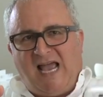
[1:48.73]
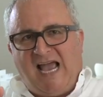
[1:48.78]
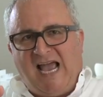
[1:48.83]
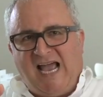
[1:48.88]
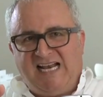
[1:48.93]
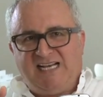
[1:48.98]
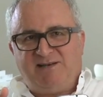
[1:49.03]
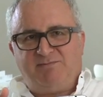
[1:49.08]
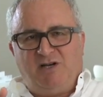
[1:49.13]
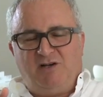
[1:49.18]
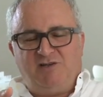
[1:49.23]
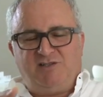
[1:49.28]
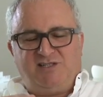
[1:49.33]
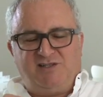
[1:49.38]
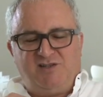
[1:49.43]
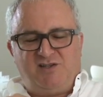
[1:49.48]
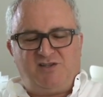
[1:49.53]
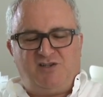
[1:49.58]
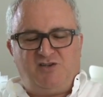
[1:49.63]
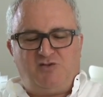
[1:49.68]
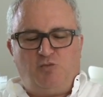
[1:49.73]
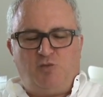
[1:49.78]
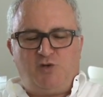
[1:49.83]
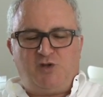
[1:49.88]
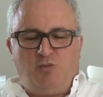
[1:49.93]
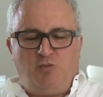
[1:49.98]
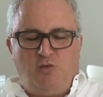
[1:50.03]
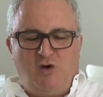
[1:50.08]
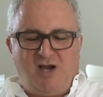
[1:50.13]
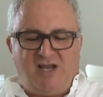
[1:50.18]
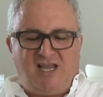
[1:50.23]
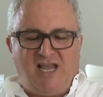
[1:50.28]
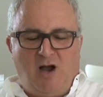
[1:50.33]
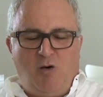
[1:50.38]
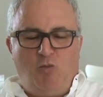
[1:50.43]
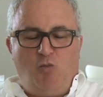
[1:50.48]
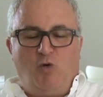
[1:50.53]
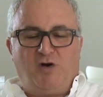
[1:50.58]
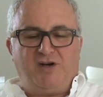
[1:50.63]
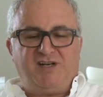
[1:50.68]
hand motions to work
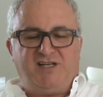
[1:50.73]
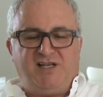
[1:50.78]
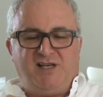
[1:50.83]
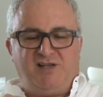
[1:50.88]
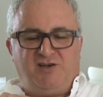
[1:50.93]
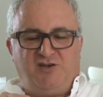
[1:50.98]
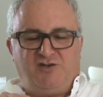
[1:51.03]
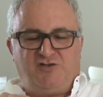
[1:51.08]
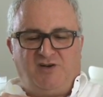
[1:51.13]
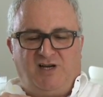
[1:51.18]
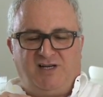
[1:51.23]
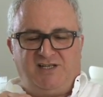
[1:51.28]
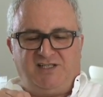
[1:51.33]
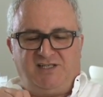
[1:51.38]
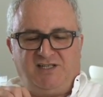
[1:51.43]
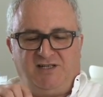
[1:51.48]
out what it is you're trying to